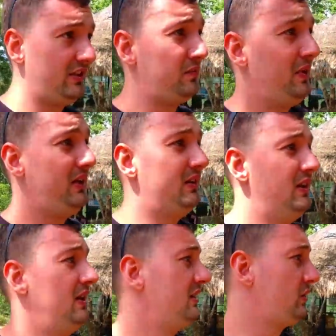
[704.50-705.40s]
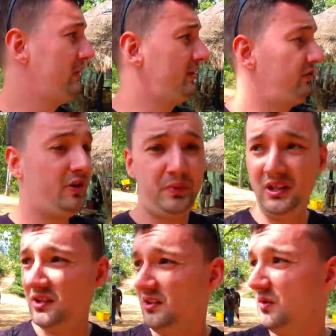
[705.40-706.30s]
Just made a quick stop
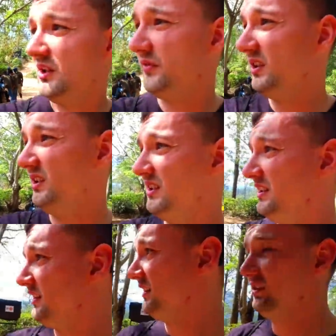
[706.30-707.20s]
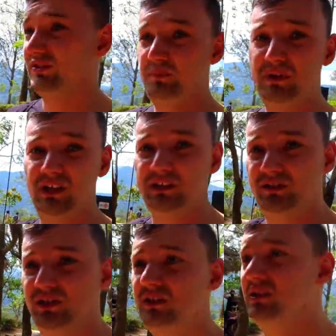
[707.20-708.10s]
here. We have the zip
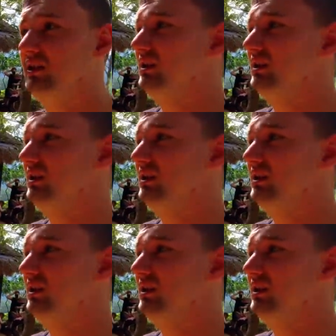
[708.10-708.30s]
lining center